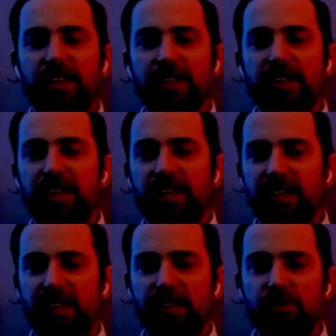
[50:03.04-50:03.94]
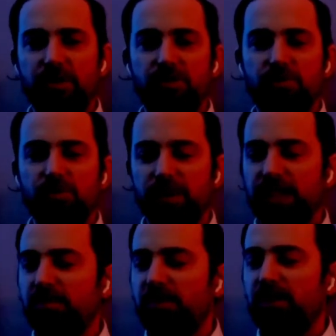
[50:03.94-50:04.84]
thought that it was
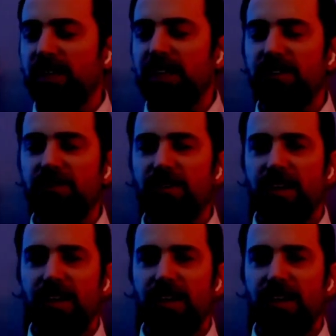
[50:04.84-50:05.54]
really communicative